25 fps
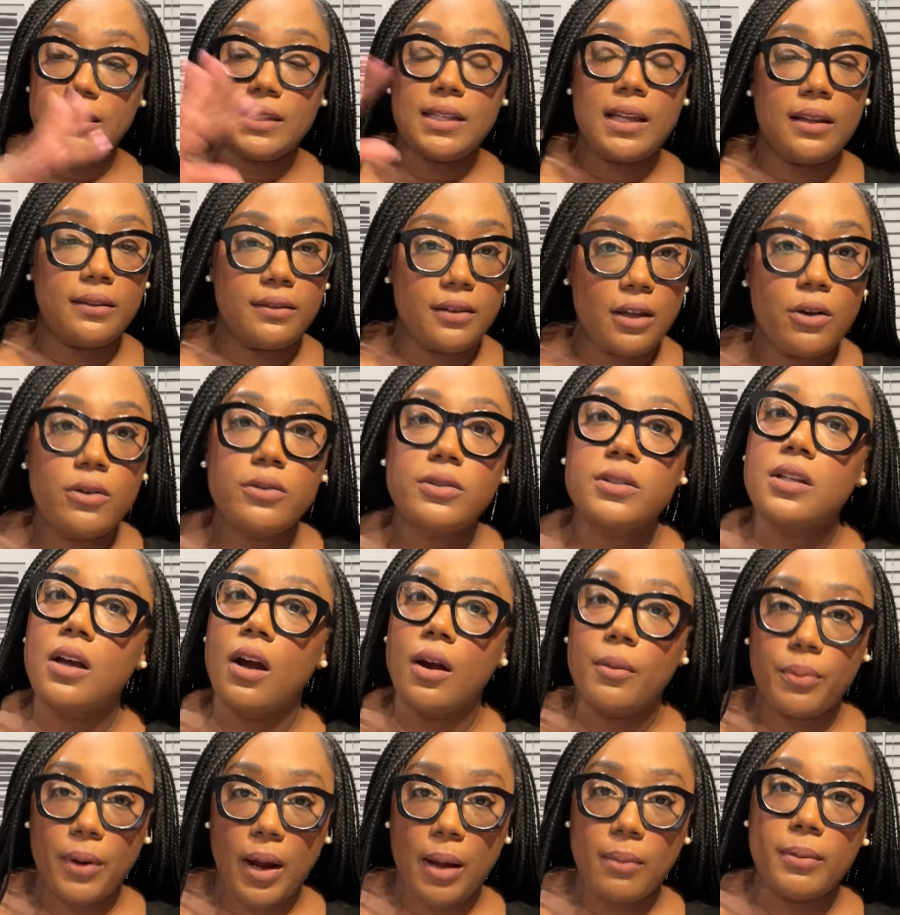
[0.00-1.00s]
Now those
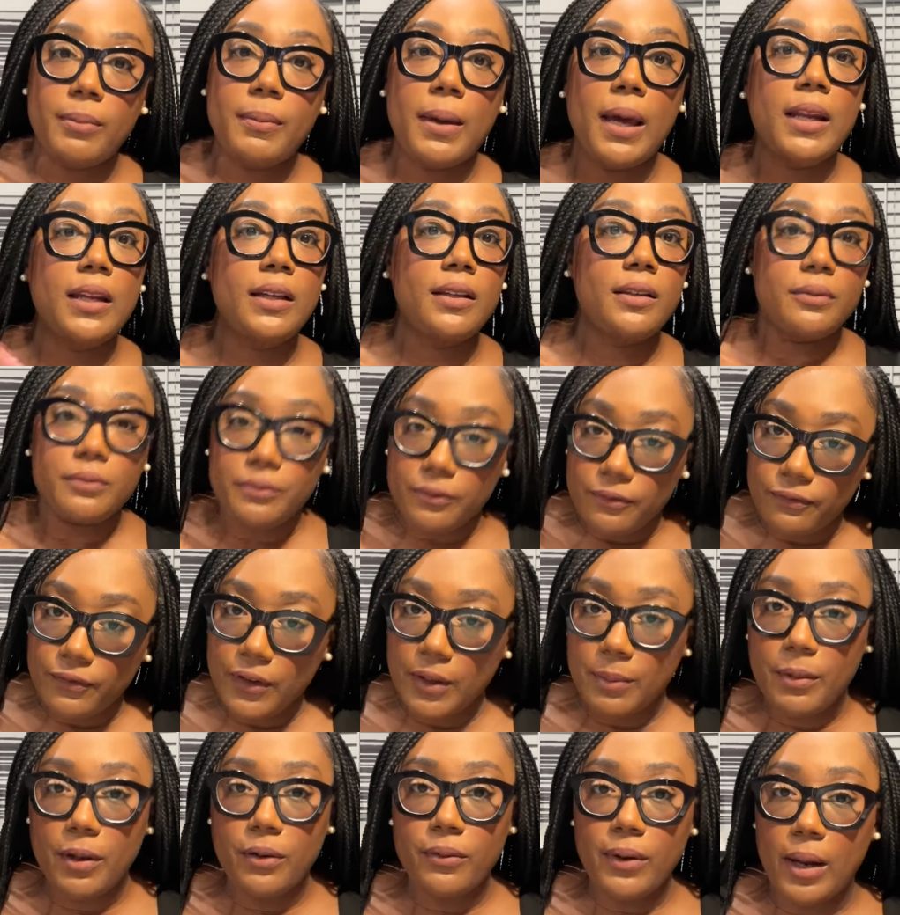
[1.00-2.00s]
are problematic
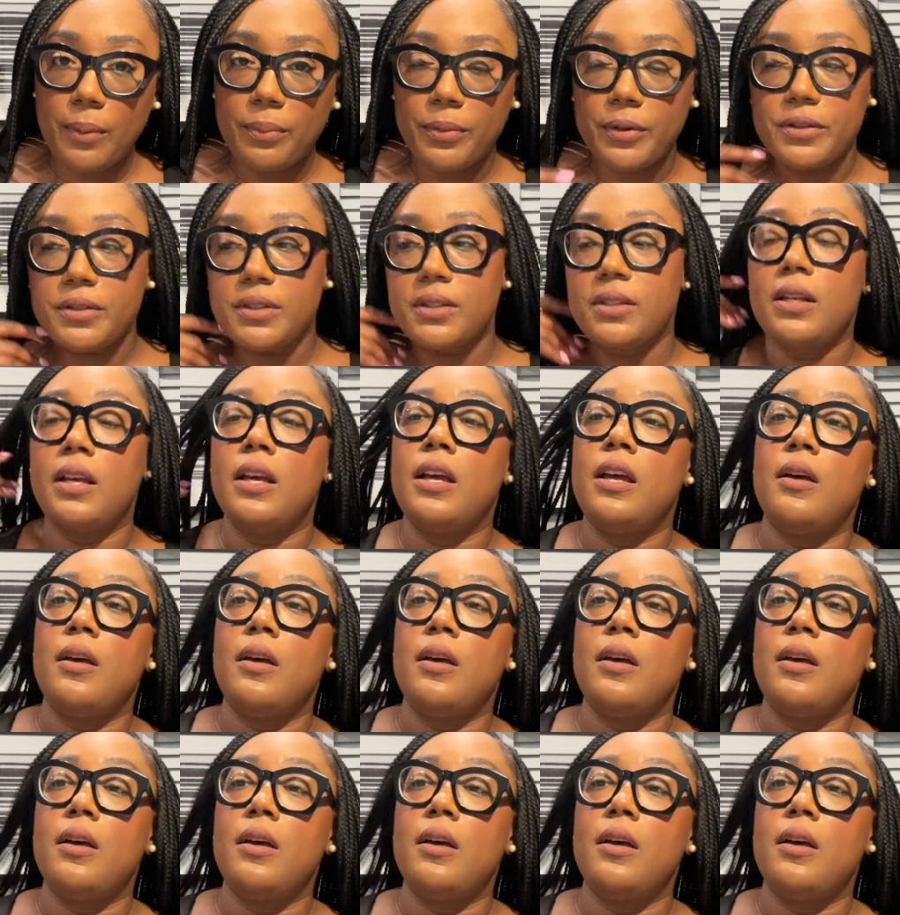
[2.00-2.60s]
female rappers.